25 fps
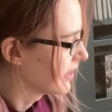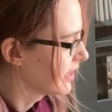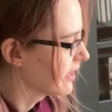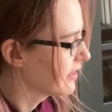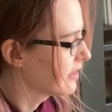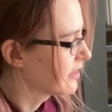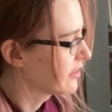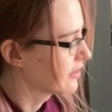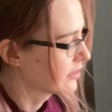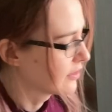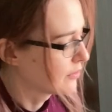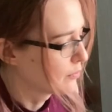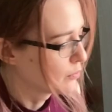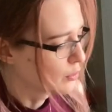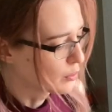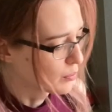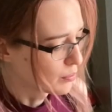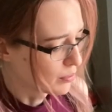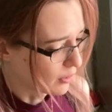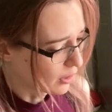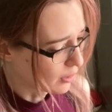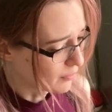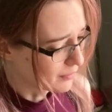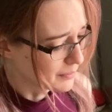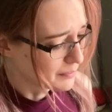this will
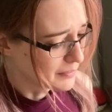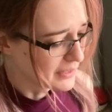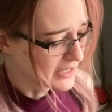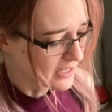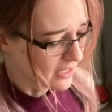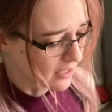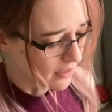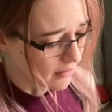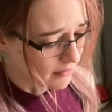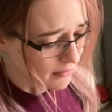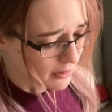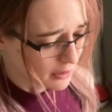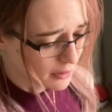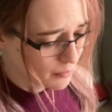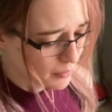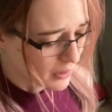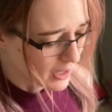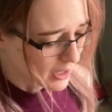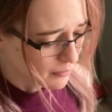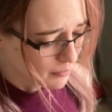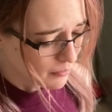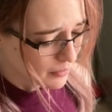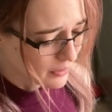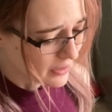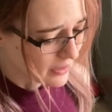probably be covered by
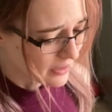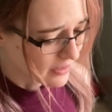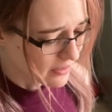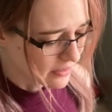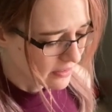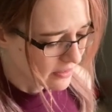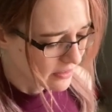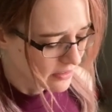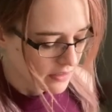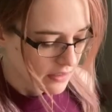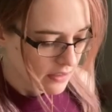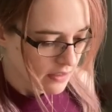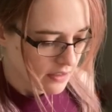books.